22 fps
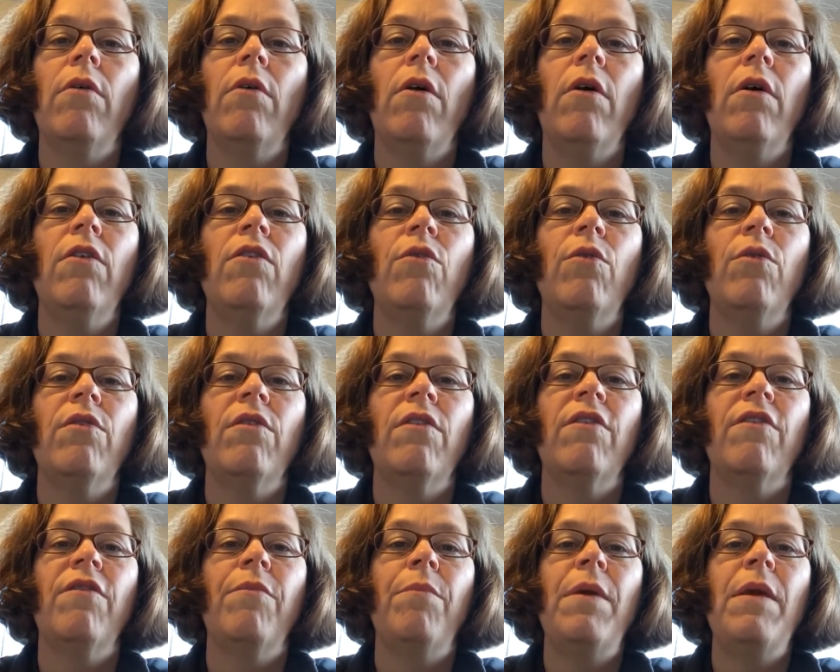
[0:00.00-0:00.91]
all sorts
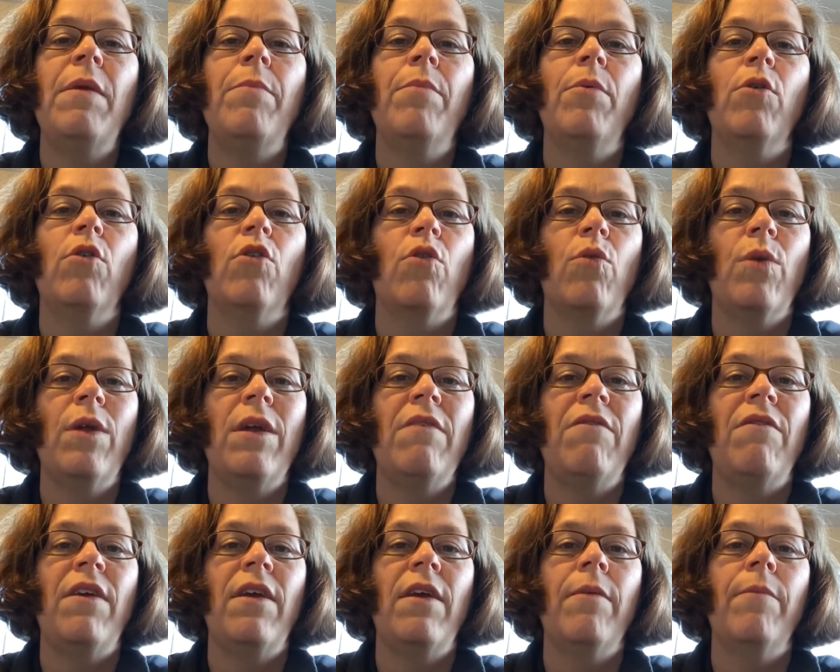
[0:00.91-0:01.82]
of people
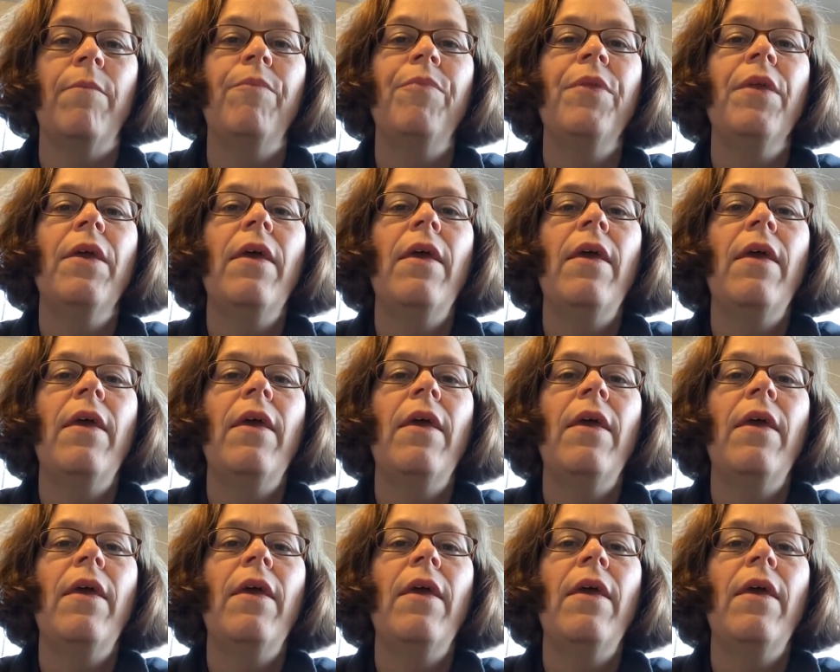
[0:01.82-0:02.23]
grieving,